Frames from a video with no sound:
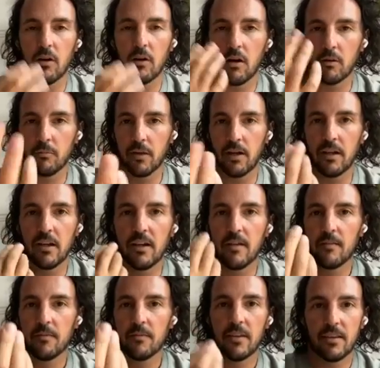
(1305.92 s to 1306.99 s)
along, but
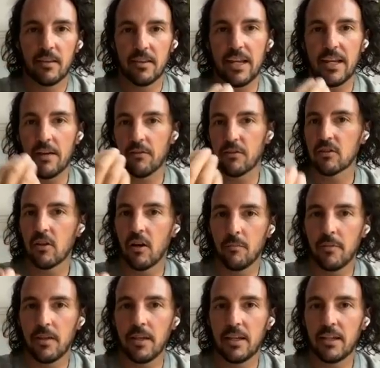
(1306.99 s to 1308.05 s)
they never
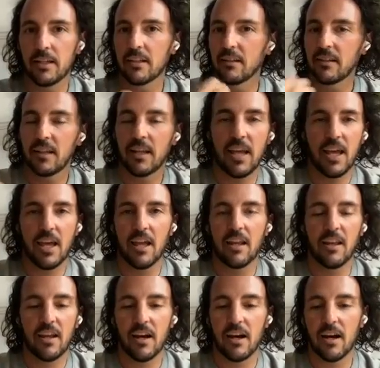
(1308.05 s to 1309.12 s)
saw me.
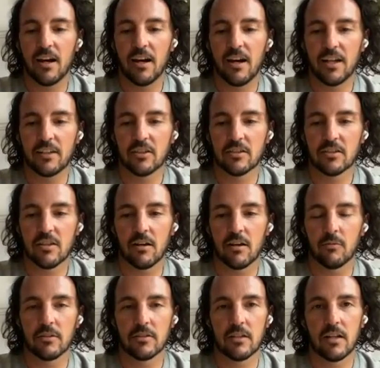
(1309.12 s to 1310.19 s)
And I just thought
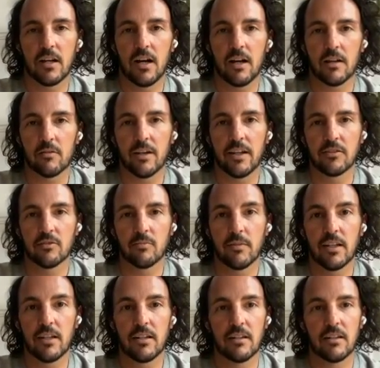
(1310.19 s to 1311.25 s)
it was an odd
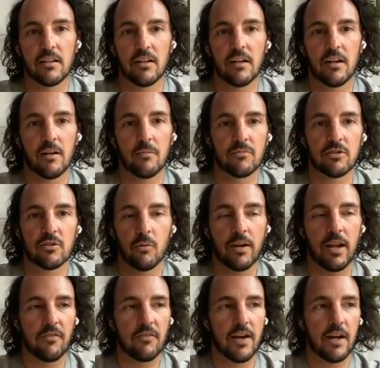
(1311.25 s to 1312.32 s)
arrangement. So
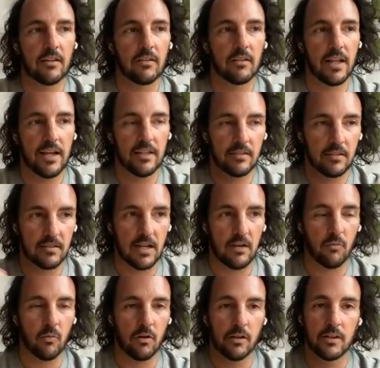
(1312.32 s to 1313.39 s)
when I found classes
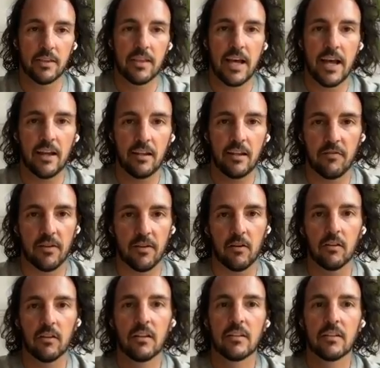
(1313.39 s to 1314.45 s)
that weren't that,
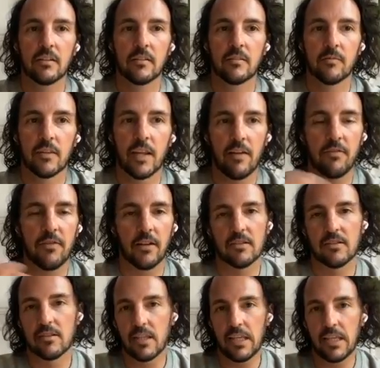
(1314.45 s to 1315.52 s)
I
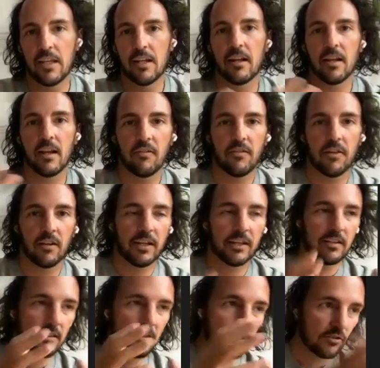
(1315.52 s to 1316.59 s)
felt seen and I felt
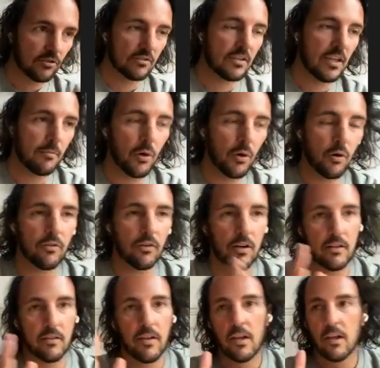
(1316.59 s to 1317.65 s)
like the teachers came over
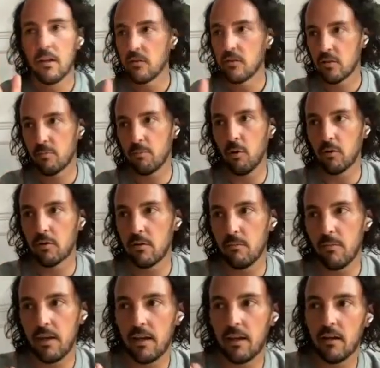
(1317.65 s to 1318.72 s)
and spoke to
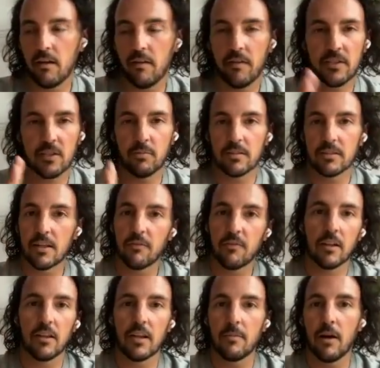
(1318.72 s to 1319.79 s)
me
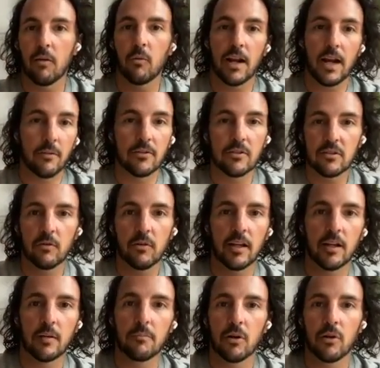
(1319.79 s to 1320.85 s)
specifically about what I was
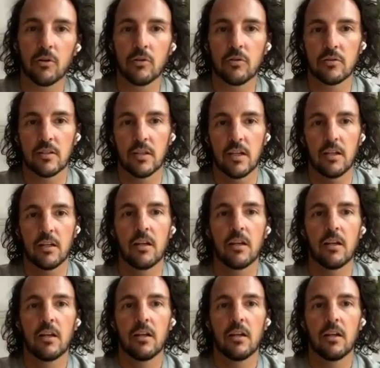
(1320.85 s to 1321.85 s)
doing in a pose. And it